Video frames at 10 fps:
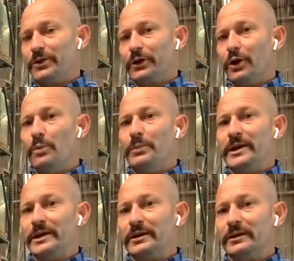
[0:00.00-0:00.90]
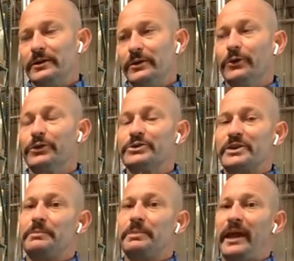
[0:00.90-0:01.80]

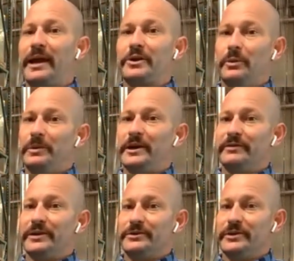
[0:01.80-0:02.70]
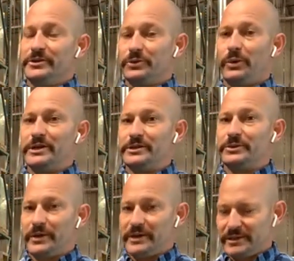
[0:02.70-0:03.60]
There's a planned opening in
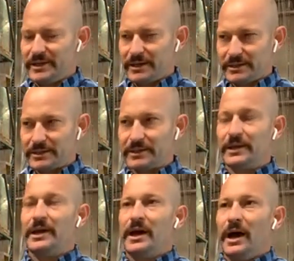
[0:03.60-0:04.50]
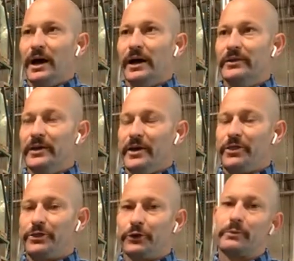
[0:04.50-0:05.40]
2026, a
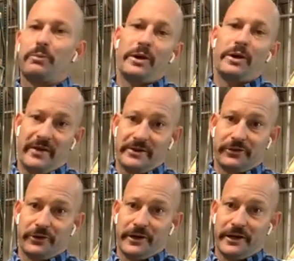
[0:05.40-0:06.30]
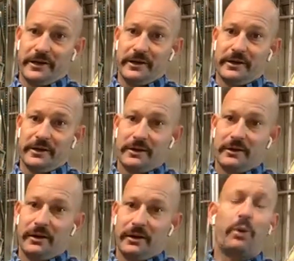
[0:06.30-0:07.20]
third point of entry,
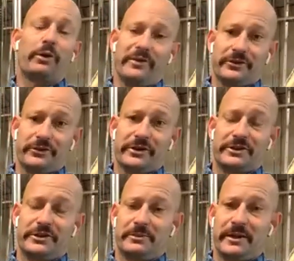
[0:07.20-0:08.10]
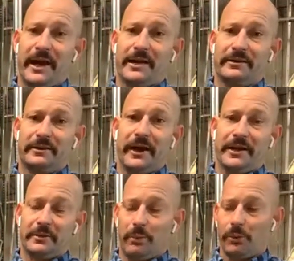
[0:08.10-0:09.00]
port of entry,
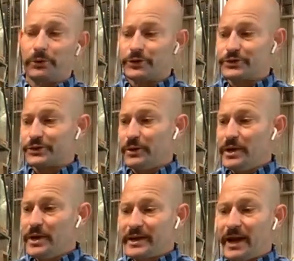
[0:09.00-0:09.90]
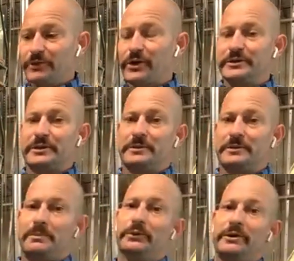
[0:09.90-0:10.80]
at the border. So Caltrans is
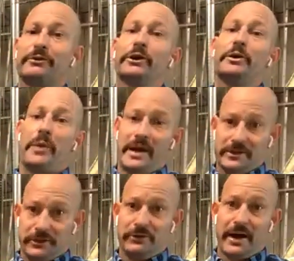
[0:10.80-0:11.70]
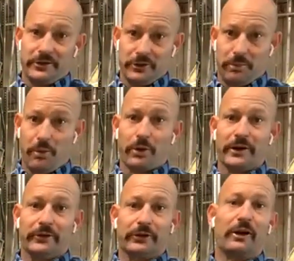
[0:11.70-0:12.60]
building the freeway to that new
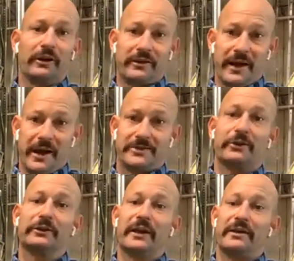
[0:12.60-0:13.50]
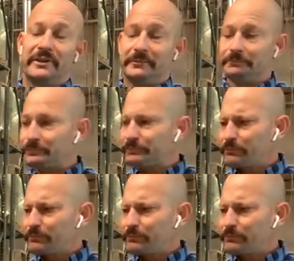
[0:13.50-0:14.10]
port, and they're calling that SR11.